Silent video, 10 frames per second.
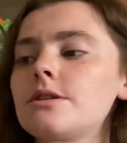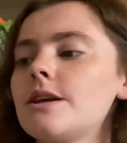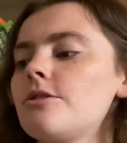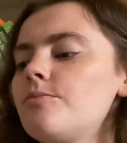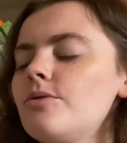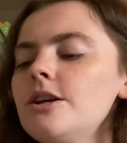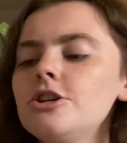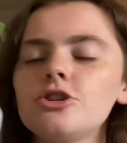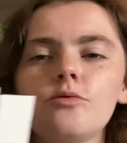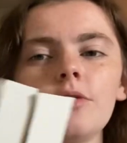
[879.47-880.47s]
that are pretty
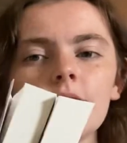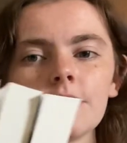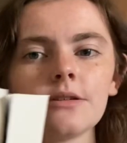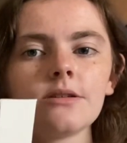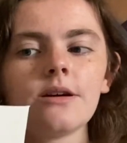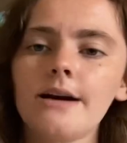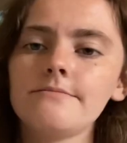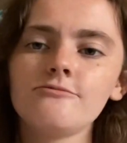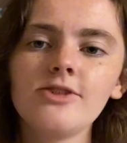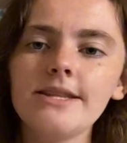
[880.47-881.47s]
short,
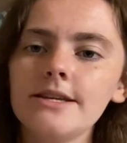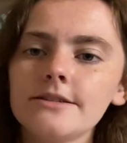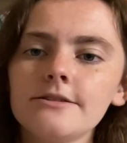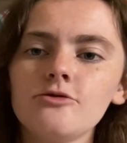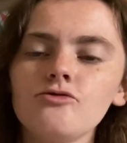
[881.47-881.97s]
read these.